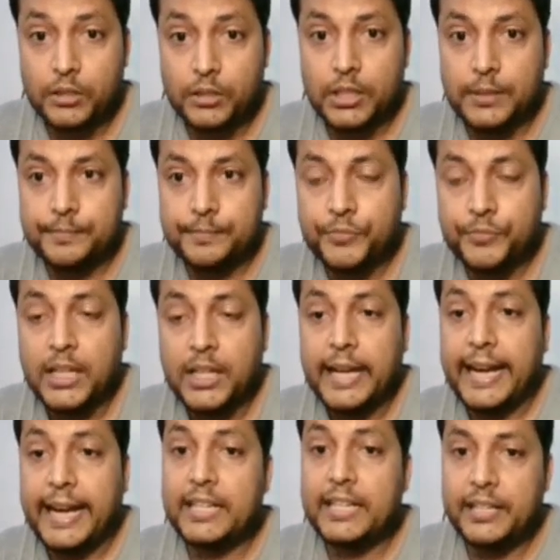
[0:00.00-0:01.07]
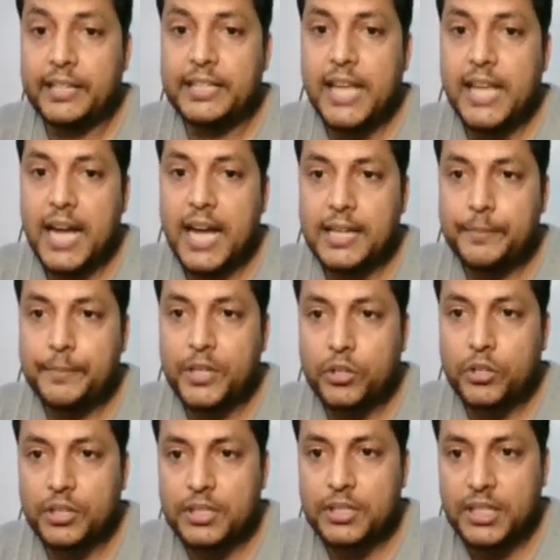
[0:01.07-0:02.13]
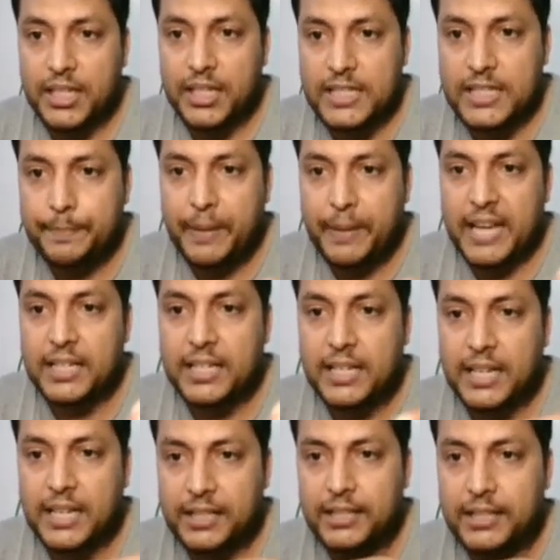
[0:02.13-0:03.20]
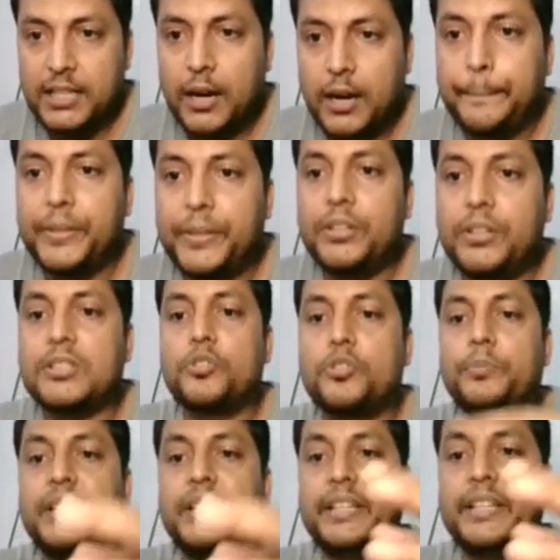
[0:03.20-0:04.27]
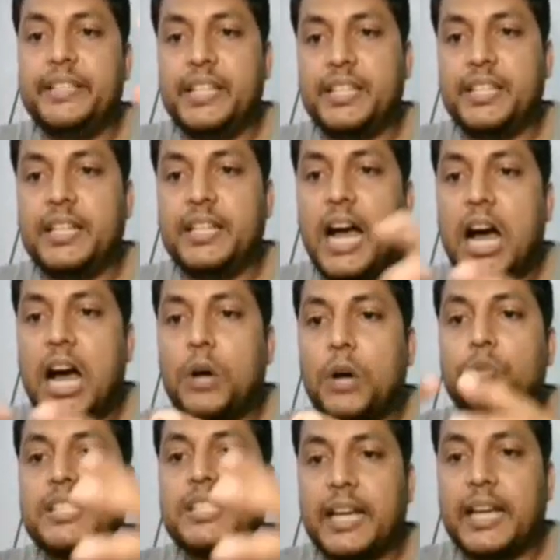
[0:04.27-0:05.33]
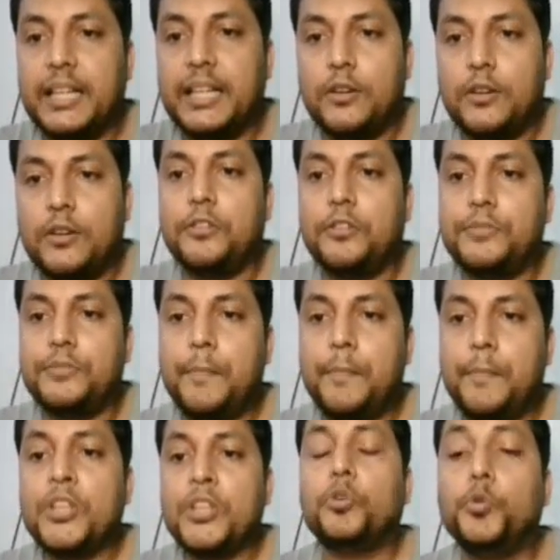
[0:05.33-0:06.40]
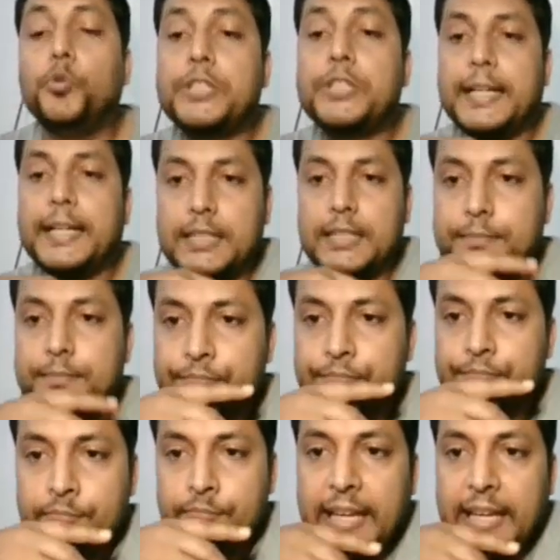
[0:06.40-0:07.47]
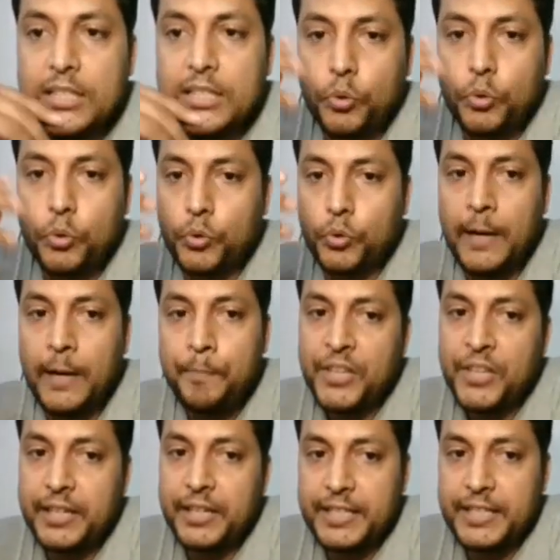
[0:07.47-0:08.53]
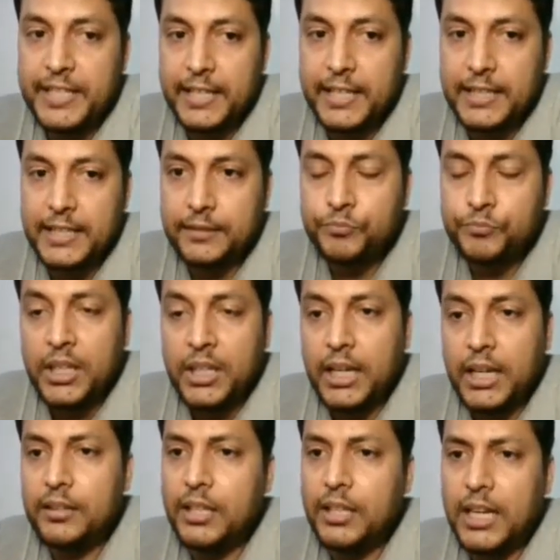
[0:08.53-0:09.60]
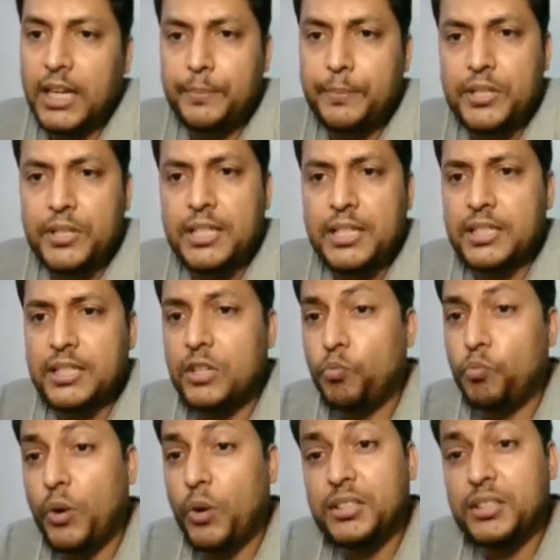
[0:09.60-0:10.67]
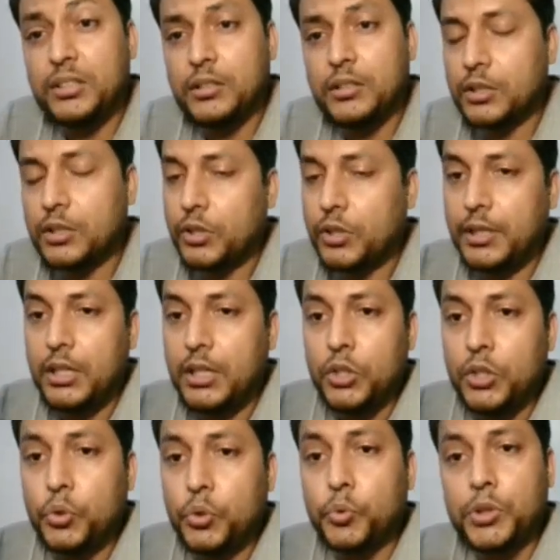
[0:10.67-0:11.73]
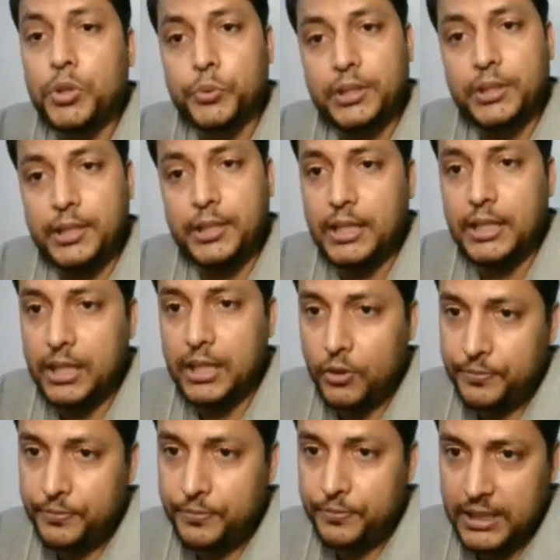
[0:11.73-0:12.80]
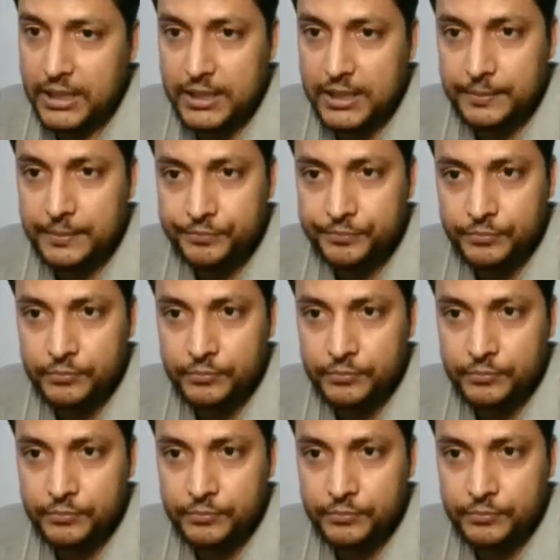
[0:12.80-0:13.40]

okay, and radiata because they are spike like, they appears to be radiating outside of the oocyte, hence corona radiata, and they are present in 2 to 3 layer of cells.